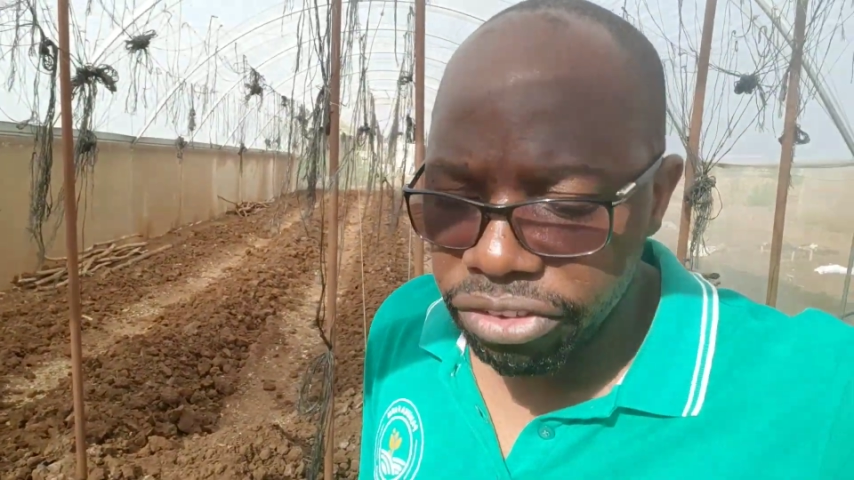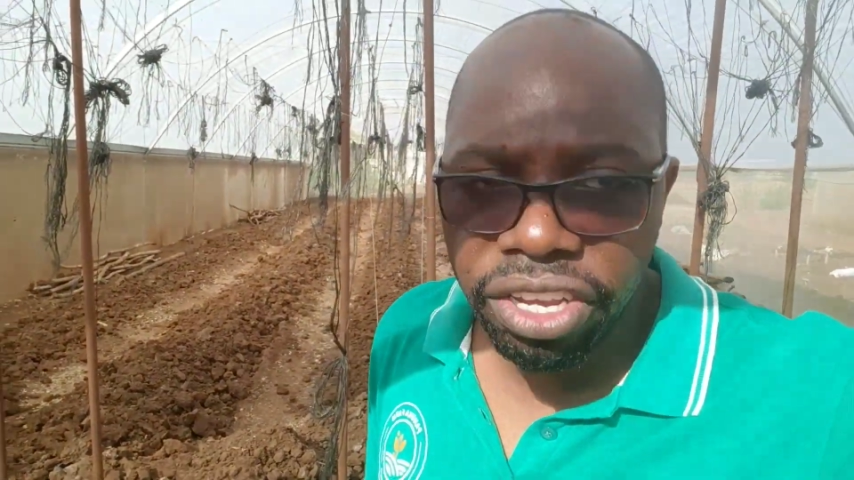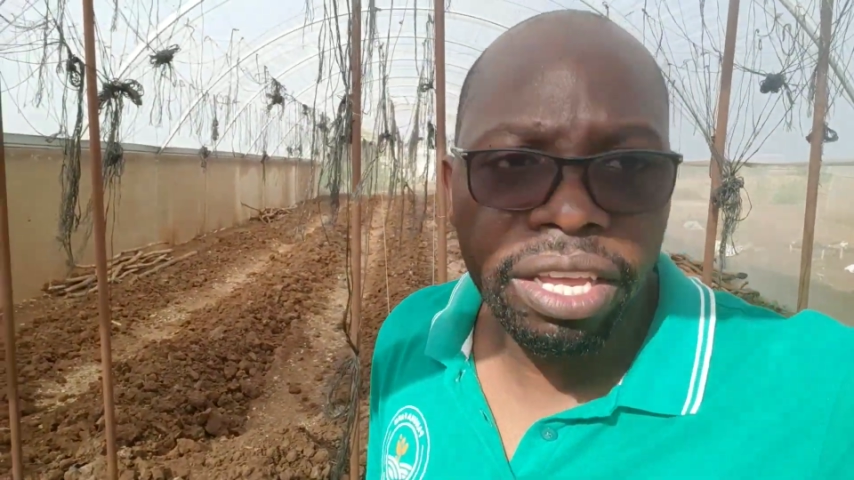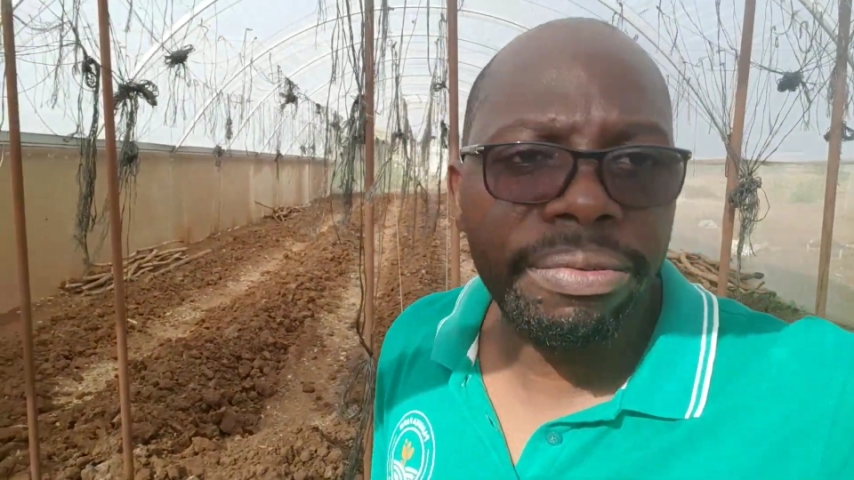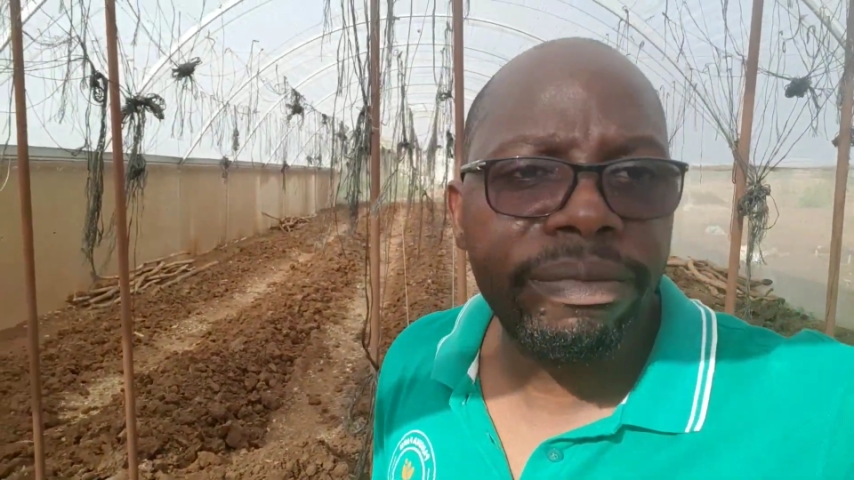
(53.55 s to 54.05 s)

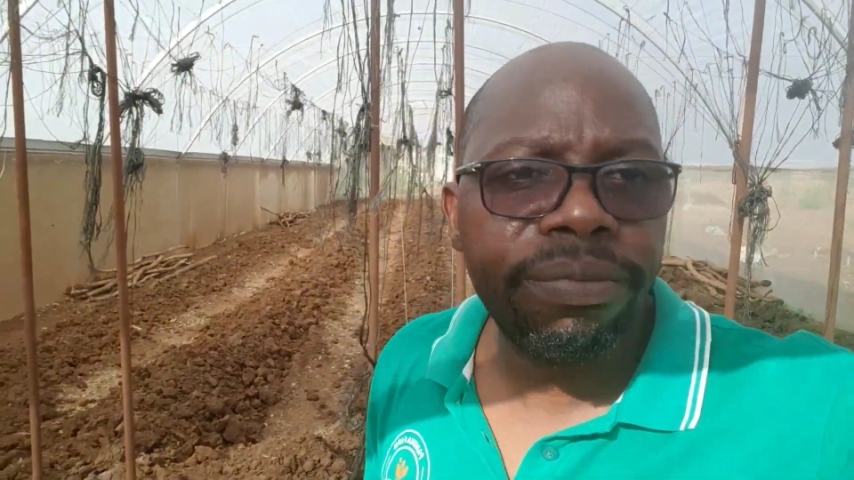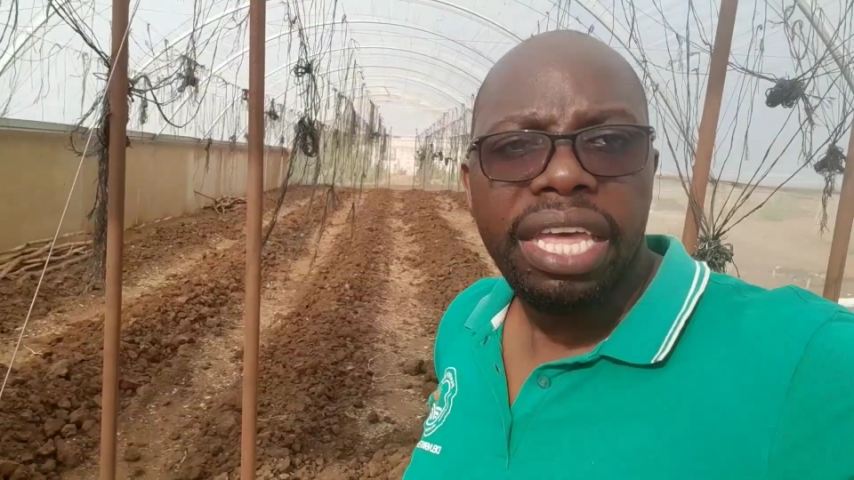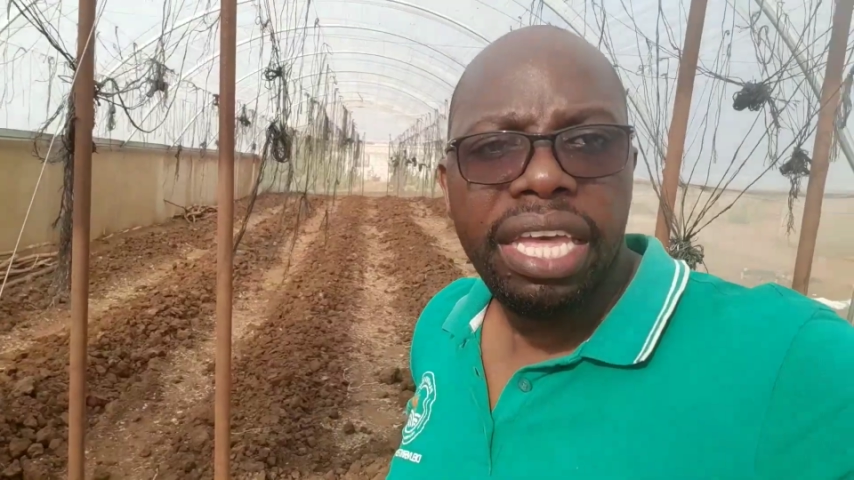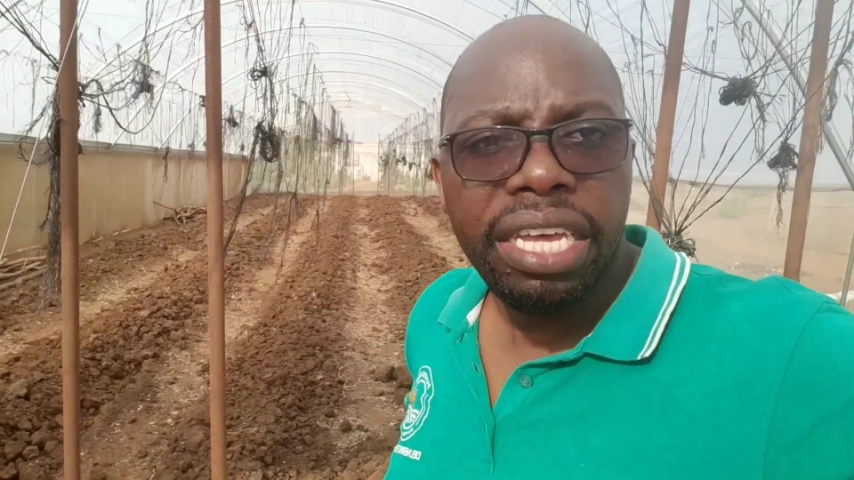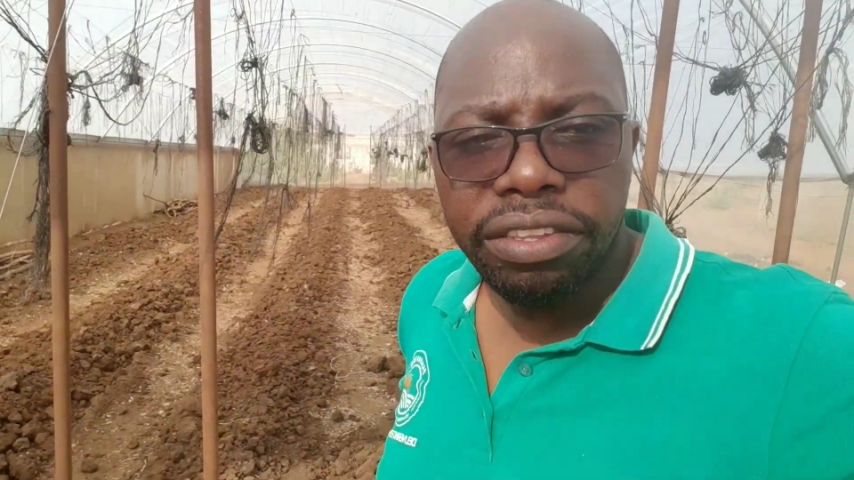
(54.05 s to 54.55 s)
channel
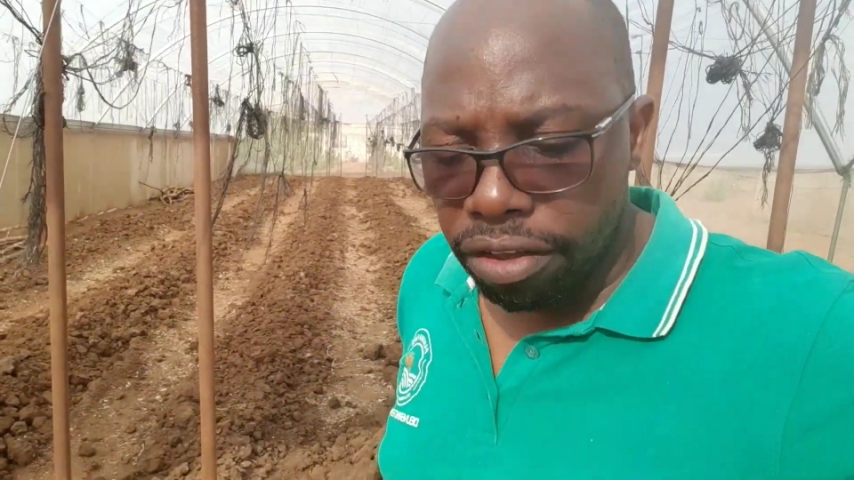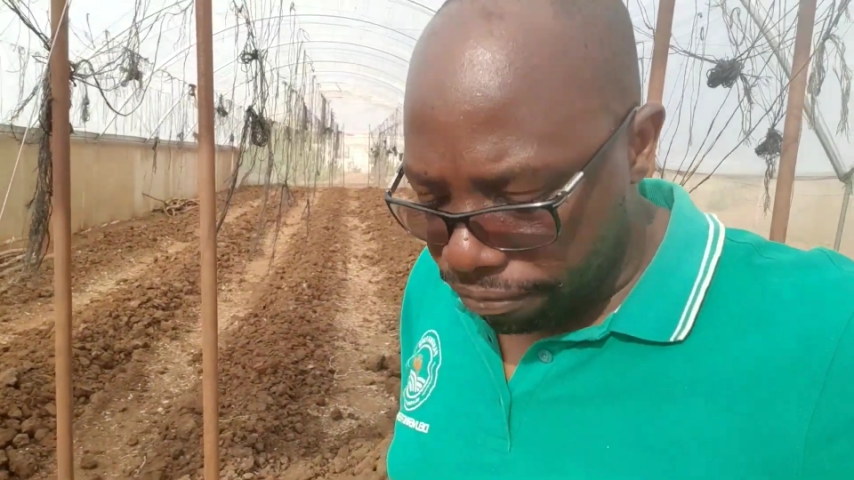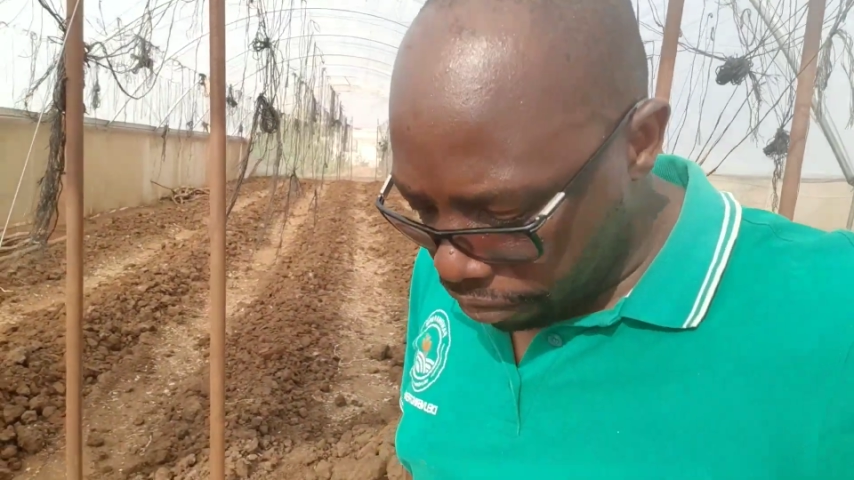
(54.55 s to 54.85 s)
so